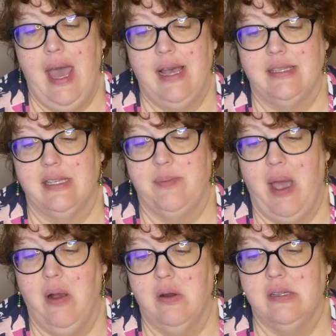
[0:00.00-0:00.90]
As his
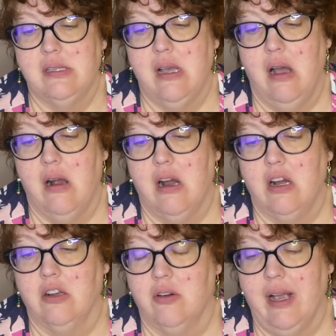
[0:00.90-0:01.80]
powers
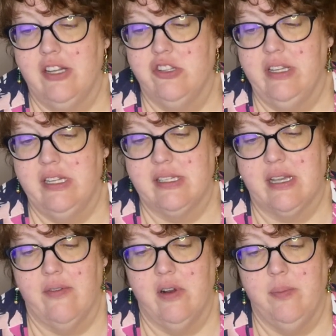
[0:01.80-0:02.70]
are gradually
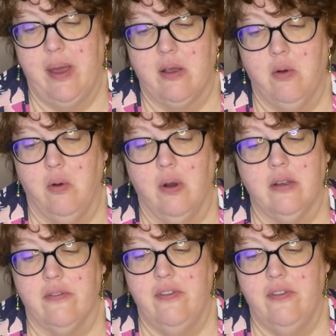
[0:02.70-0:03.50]
discovered by the court,